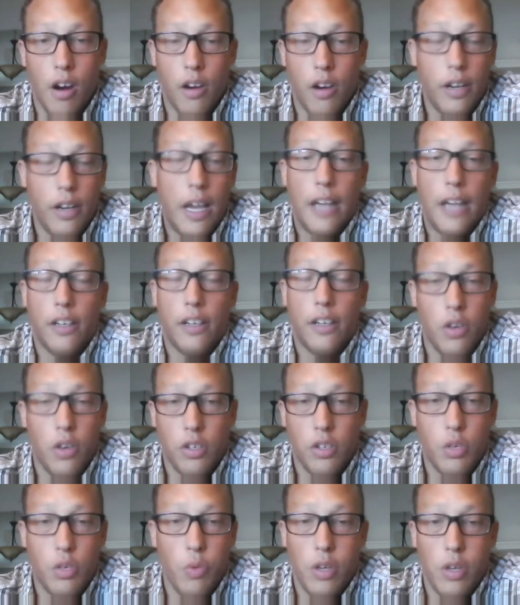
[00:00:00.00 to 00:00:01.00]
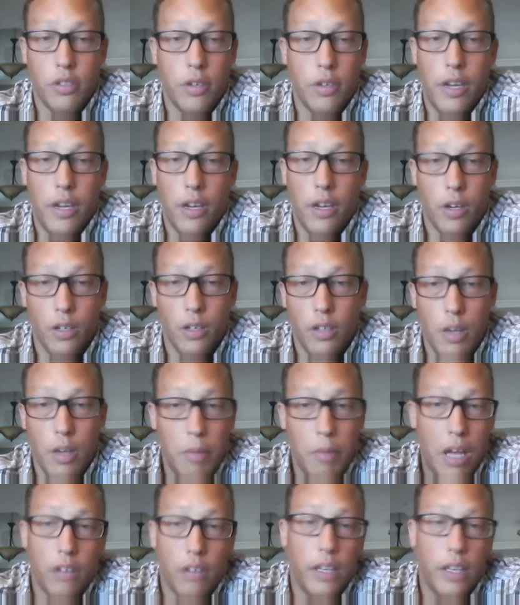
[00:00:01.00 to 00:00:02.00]
not going to want to hear
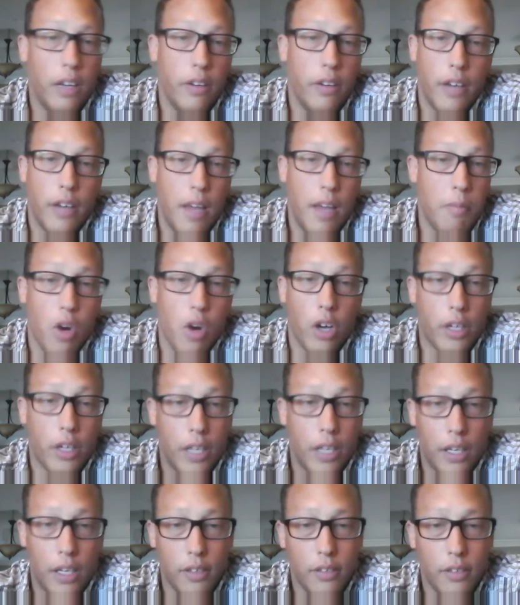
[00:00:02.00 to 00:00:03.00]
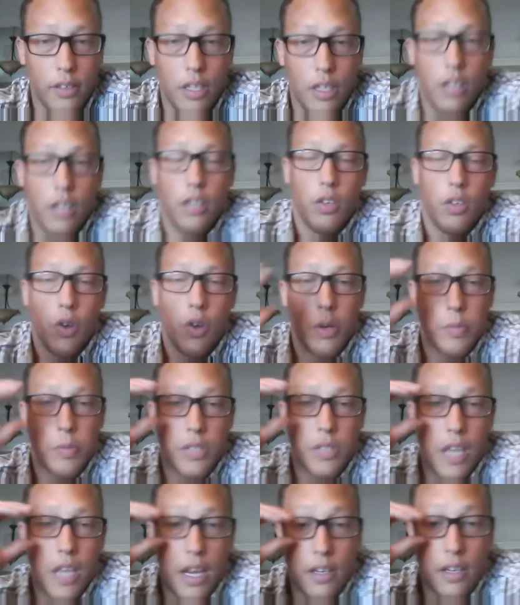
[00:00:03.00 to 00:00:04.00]
about internet marketing. You know what I'm
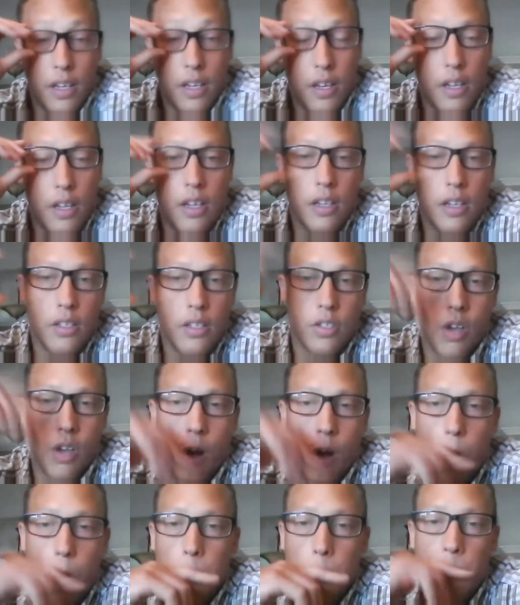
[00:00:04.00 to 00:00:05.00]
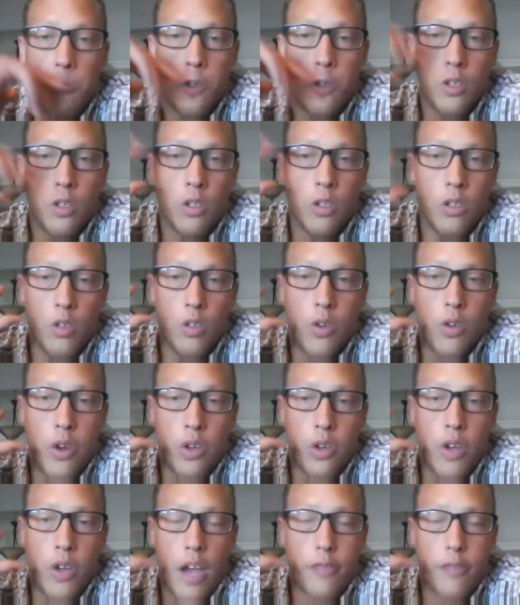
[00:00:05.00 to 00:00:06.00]
saying? So
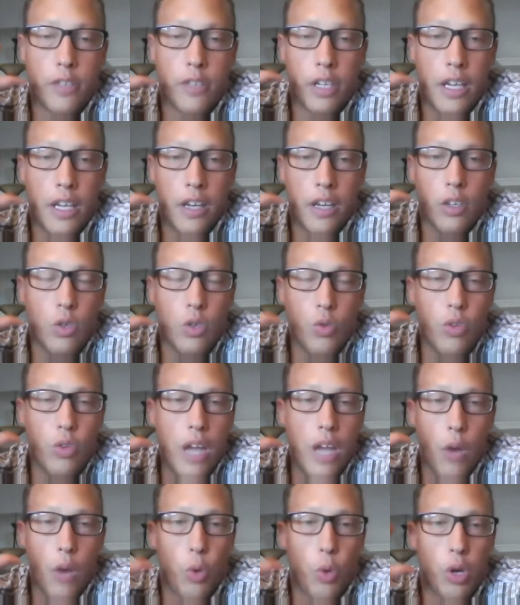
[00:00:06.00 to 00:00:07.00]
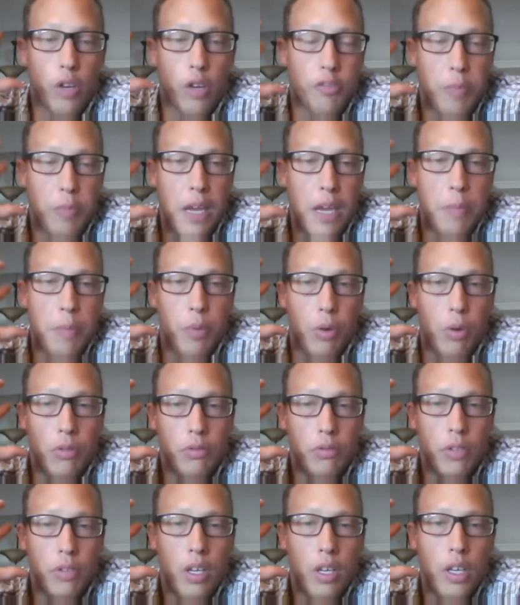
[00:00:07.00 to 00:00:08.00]
you have to get a new network of people.
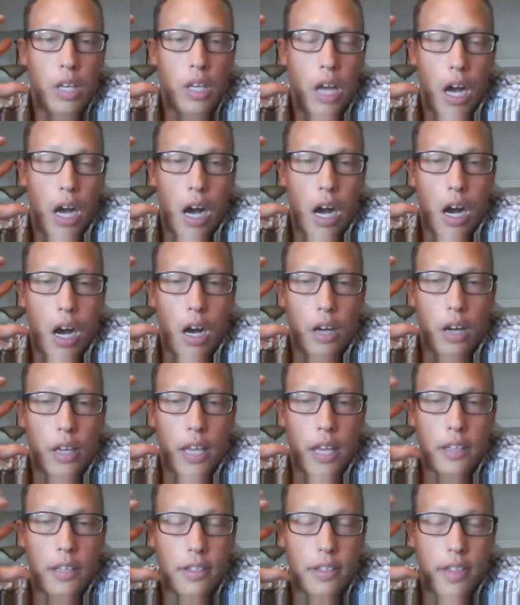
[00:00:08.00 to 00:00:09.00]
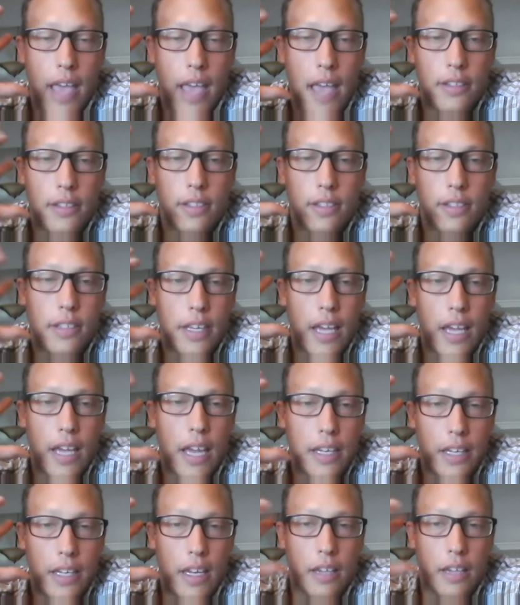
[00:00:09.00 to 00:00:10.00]
And that's the
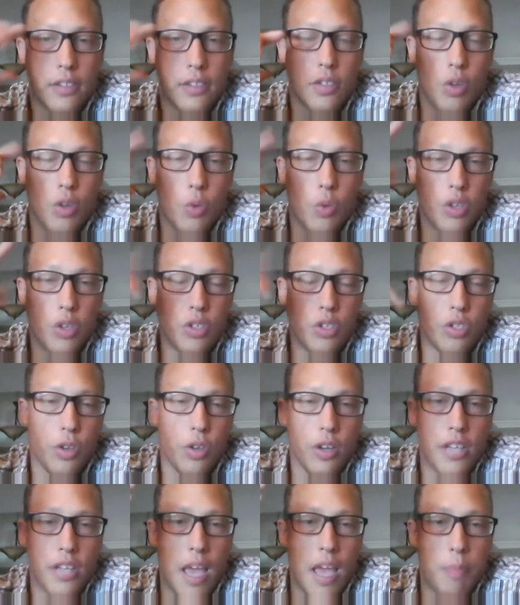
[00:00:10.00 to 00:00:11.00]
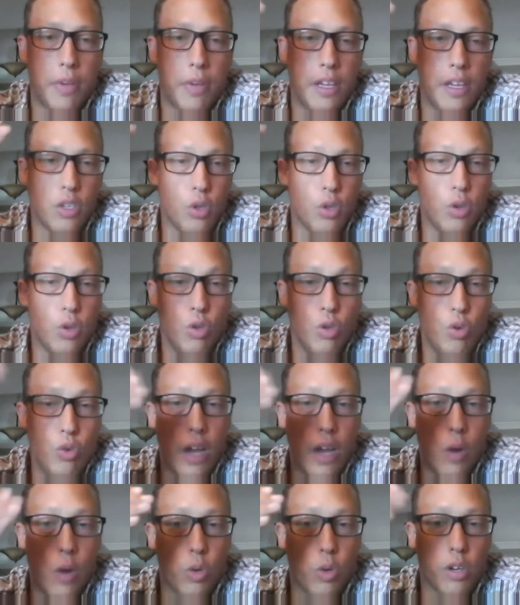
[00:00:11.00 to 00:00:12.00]
idea. So once you start tapping into a new
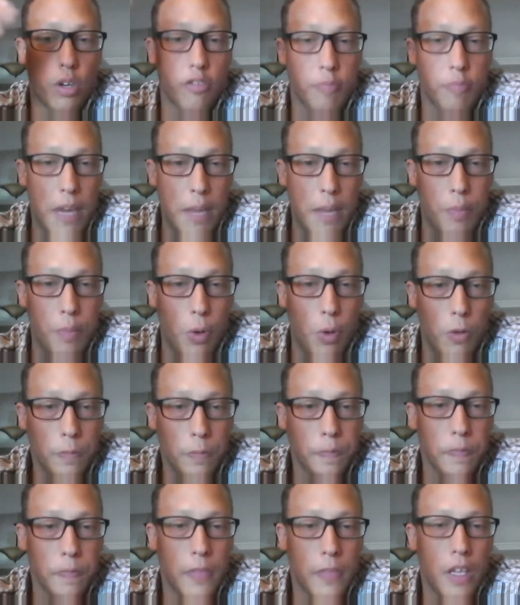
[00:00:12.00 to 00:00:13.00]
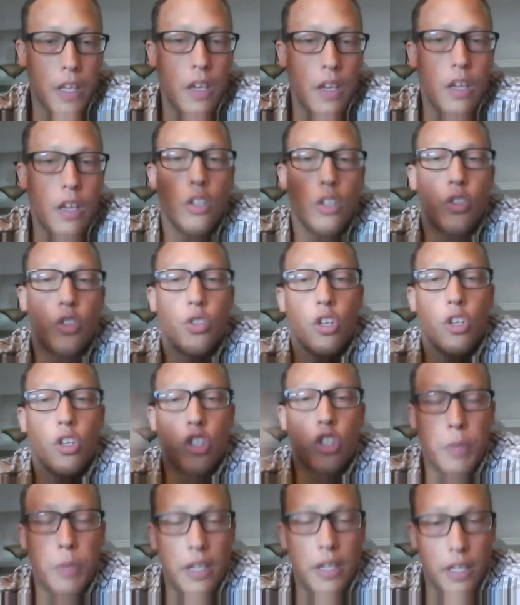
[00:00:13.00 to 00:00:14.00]
network of people, you start
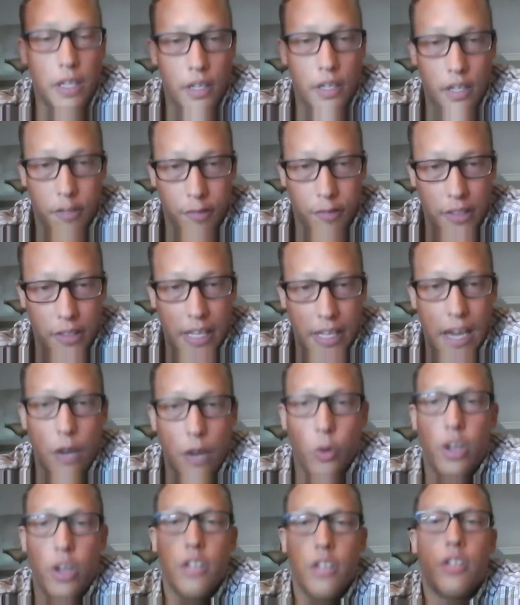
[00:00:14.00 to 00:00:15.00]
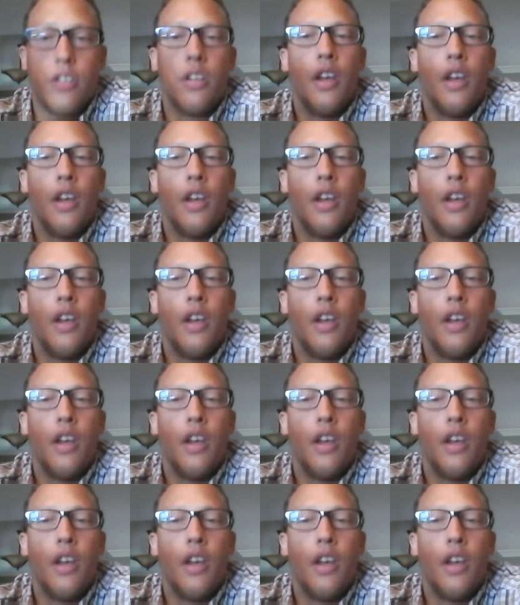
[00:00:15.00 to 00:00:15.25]
speaking a different language,